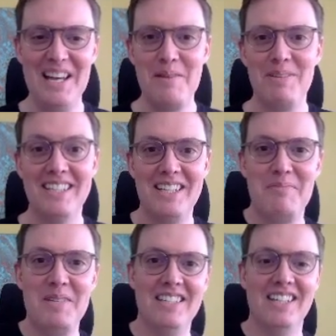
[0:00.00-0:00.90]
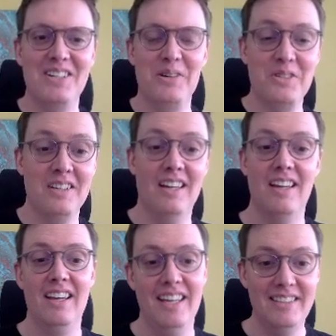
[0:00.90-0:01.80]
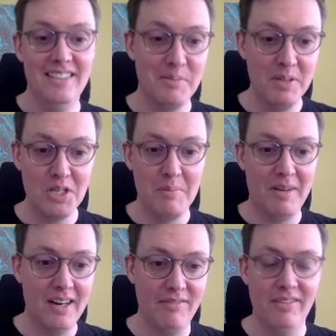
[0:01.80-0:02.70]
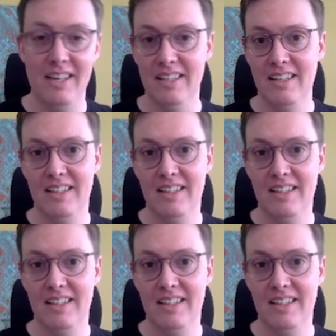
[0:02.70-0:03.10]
Besides me as a coach. It's this bishop on f8.